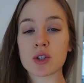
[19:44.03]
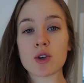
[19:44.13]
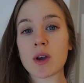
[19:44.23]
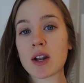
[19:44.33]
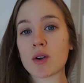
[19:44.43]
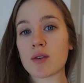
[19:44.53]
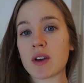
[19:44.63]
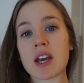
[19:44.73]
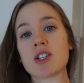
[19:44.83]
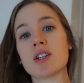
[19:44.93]
you get
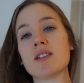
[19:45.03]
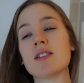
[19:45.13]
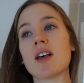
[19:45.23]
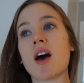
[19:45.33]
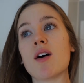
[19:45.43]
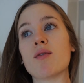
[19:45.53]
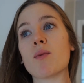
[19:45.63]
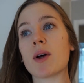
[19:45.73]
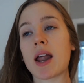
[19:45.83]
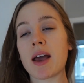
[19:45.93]
notifications of
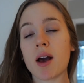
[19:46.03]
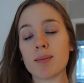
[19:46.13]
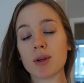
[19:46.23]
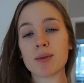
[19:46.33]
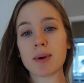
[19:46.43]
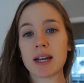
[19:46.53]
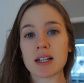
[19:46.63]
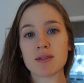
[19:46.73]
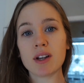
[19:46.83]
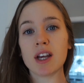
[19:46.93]
when I upload my
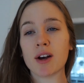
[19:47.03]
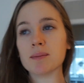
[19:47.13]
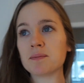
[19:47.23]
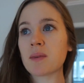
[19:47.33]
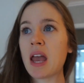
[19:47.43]
next video.